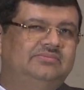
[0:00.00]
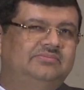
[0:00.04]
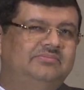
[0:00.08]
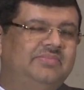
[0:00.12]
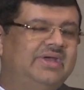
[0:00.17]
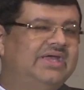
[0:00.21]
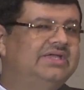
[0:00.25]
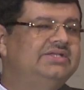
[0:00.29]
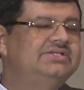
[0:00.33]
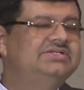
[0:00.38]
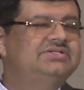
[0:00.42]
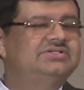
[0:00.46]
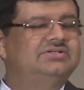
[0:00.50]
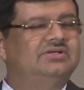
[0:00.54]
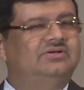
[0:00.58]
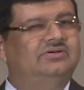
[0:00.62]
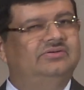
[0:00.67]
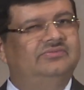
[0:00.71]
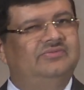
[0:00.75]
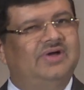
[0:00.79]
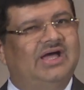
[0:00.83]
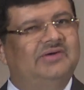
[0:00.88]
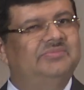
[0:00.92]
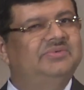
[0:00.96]
bench
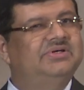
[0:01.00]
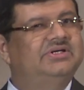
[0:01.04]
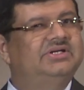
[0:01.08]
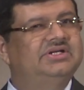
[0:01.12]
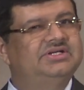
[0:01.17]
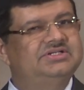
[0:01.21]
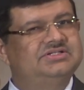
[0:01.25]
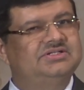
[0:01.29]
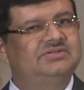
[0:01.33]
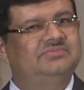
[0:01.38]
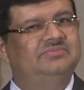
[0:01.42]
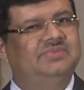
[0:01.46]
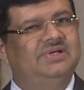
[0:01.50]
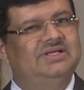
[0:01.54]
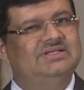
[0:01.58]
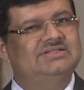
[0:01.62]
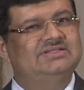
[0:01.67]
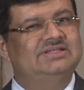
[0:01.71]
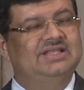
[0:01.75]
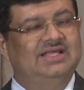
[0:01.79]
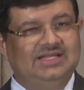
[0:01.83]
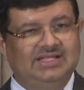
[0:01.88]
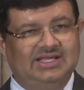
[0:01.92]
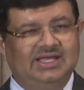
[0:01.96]
or arbitration
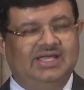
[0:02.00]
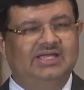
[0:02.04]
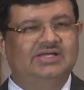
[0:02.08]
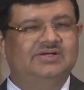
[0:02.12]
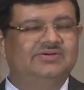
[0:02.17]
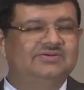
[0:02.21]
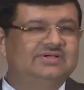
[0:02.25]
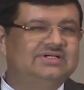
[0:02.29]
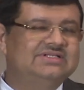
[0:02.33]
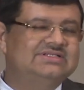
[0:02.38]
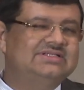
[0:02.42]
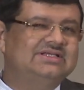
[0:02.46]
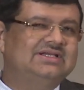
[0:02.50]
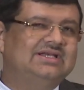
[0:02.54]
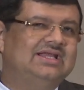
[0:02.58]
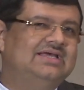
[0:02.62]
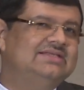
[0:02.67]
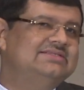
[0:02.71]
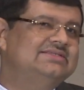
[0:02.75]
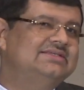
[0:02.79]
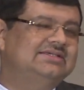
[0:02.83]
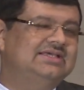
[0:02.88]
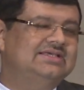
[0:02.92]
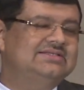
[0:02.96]
bench. Delhi High Court is a
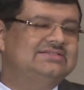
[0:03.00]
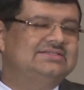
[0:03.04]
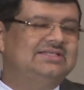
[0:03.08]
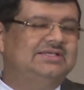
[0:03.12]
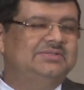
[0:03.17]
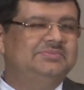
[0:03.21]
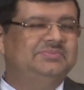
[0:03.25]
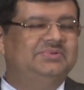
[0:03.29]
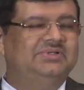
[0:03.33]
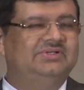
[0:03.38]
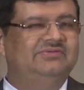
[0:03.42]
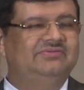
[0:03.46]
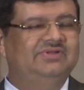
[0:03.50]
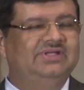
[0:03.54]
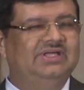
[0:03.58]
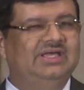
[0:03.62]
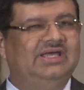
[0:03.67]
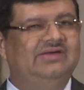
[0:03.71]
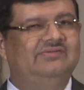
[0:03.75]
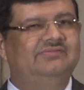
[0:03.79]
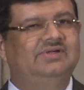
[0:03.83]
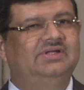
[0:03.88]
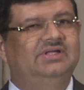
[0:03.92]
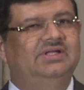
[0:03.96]
classic example. We
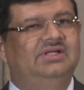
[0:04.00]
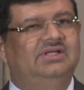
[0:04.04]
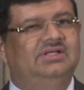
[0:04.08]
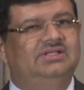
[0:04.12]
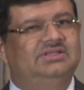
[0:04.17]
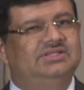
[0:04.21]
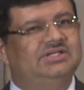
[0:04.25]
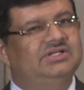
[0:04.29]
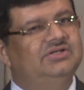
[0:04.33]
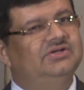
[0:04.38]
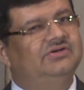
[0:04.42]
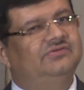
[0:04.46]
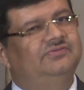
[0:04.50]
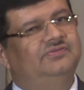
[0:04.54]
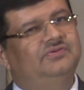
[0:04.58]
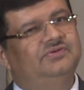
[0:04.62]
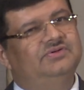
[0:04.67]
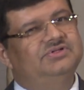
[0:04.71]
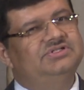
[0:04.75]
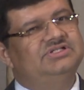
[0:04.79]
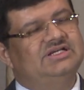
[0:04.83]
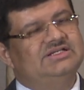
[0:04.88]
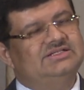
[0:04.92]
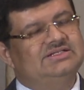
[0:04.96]
have 3 or
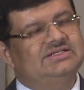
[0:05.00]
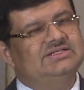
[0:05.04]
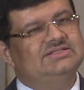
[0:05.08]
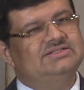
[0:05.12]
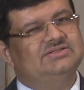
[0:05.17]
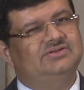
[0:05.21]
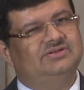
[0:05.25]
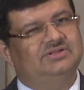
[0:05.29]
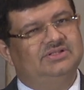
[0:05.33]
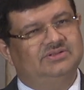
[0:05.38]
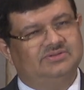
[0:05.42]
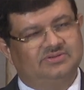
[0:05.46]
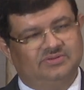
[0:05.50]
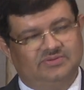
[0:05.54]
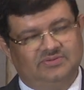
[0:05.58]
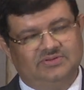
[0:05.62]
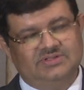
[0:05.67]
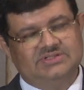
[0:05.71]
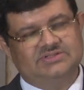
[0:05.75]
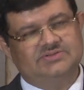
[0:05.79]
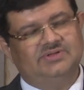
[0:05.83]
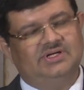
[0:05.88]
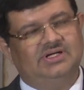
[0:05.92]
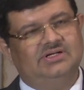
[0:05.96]
4 judges or the
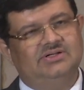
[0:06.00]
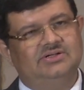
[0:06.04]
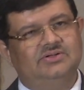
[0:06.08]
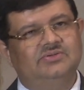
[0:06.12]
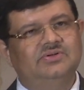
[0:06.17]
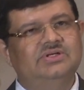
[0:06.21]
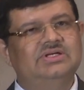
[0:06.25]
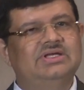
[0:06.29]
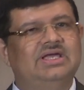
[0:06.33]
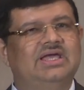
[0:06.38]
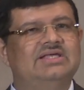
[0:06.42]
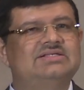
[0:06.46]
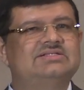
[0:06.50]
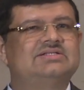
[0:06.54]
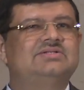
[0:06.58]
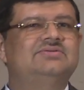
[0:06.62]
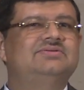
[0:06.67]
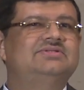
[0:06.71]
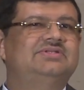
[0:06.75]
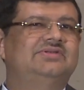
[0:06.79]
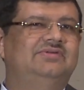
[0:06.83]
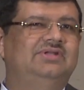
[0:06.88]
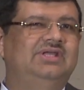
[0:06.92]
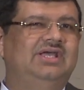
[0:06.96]
courts who are doing
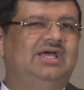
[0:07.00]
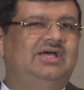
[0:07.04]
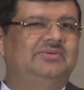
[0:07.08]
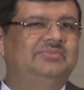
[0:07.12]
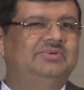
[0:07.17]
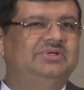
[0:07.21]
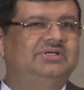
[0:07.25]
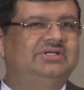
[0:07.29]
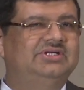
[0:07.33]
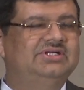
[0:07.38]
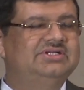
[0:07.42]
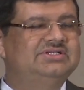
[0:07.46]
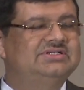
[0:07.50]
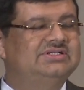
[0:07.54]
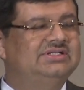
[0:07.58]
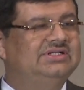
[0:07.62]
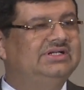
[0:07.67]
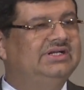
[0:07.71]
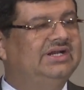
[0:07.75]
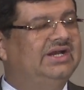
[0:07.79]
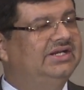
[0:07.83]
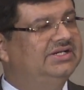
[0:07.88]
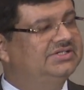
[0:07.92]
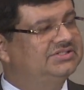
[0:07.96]
exclusively arbitration
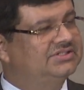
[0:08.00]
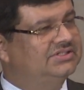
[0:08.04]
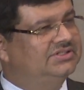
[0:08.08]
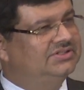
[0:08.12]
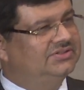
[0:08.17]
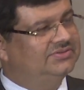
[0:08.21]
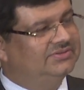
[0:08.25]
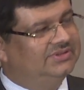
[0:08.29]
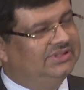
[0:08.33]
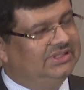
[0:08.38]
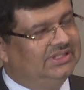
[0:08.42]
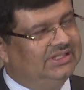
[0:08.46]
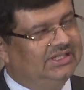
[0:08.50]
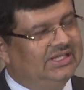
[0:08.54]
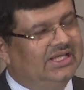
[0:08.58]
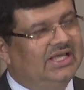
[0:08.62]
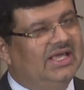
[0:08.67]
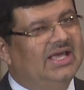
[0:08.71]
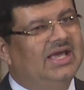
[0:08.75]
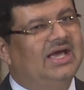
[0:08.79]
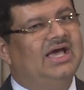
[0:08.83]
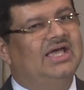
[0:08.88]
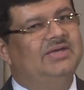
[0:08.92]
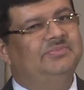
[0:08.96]
in addition to the
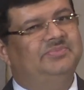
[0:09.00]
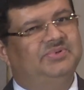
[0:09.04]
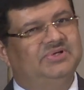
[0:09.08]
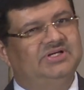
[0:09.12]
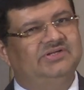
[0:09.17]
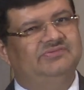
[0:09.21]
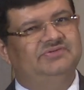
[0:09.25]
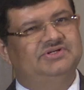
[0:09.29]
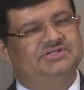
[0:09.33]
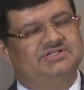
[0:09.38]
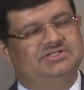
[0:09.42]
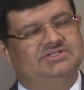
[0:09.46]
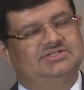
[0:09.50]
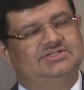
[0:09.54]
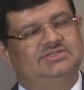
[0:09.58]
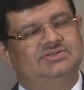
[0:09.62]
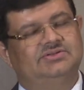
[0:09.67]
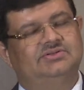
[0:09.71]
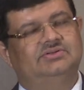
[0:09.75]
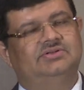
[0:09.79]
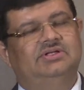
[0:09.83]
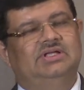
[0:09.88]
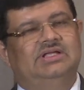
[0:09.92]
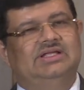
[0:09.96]
IP division.
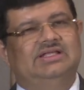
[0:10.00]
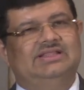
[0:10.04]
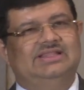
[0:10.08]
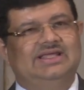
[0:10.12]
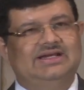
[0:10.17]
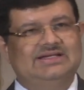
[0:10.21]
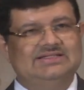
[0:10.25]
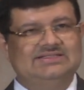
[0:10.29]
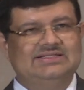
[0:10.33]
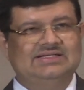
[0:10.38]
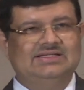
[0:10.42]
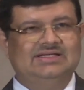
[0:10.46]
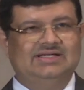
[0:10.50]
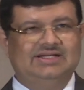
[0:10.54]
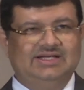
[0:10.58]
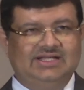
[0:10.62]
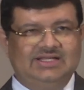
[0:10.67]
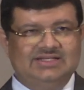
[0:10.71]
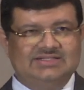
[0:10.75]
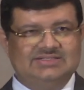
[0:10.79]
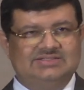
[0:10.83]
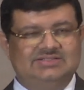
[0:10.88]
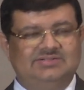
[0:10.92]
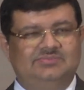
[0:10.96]
So that is a
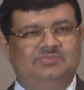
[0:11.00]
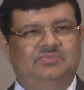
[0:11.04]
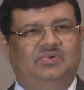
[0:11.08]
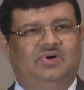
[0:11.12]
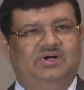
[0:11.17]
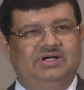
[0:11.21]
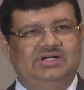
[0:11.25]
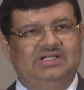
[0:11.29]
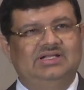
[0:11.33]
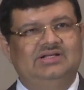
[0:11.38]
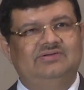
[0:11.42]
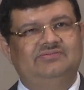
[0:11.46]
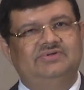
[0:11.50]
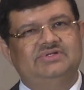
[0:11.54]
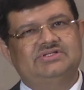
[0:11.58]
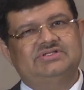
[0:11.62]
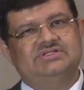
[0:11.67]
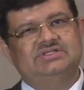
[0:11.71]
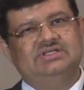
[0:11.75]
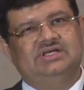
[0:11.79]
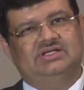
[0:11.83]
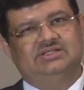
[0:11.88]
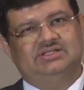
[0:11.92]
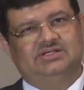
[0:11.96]
great model
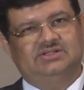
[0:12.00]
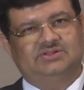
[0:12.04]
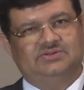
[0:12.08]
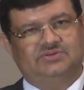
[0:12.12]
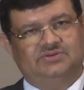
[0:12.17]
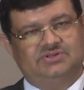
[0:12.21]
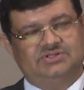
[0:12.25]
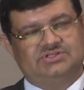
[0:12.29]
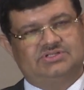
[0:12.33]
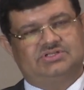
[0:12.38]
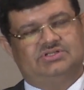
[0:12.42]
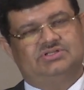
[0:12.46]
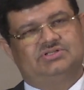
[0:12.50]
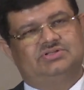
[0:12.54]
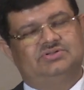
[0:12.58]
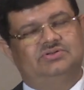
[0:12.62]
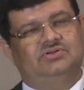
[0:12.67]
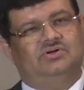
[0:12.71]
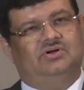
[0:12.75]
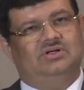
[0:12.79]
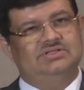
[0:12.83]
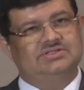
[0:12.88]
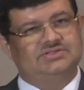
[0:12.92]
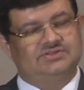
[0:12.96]
which the other courts should
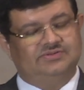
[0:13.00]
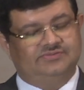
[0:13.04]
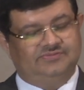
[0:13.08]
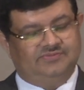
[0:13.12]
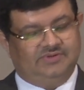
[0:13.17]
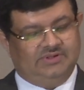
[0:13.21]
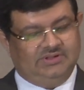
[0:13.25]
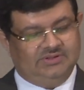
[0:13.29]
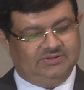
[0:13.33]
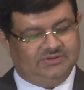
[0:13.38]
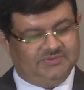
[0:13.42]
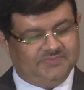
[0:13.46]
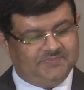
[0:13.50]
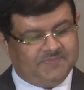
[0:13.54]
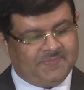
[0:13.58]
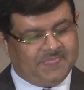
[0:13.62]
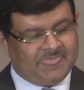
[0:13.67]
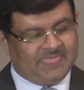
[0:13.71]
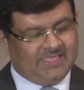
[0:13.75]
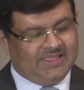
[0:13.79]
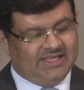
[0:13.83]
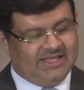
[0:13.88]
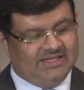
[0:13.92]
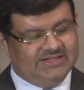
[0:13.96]
also follow
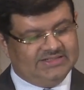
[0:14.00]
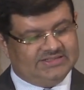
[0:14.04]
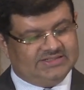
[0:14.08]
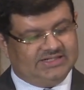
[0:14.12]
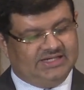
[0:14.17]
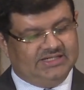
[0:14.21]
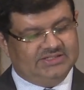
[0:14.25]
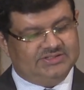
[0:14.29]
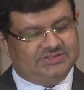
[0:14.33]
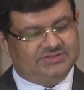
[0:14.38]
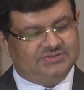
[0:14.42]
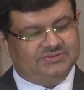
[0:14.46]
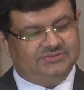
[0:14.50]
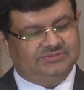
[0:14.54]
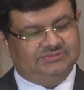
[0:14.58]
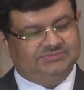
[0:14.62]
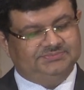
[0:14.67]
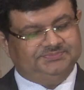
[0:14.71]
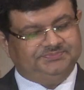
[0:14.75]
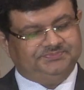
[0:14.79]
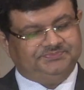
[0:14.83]
and try to